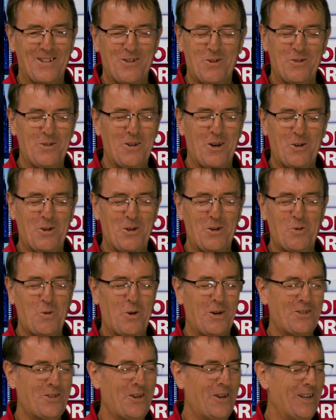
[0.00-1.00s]
but I couldn't
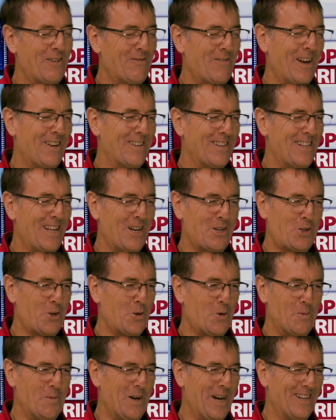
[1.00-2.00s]
quite turn it around in that
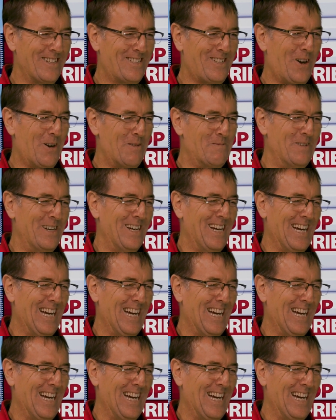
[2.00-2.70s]
short amount of time.